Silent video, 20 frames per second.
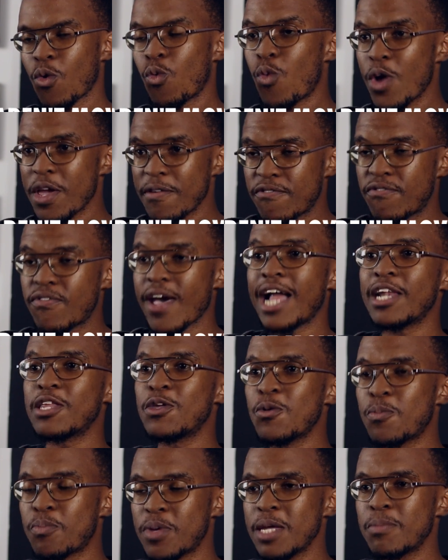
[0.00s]
We
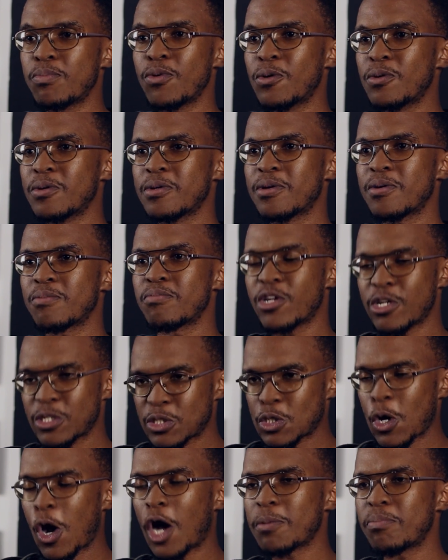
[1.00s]
value people
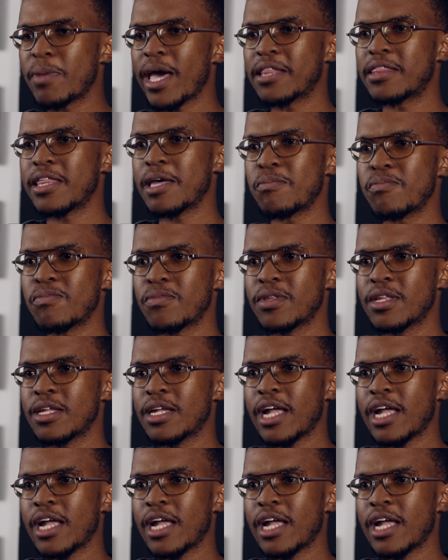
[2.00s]
because God made them,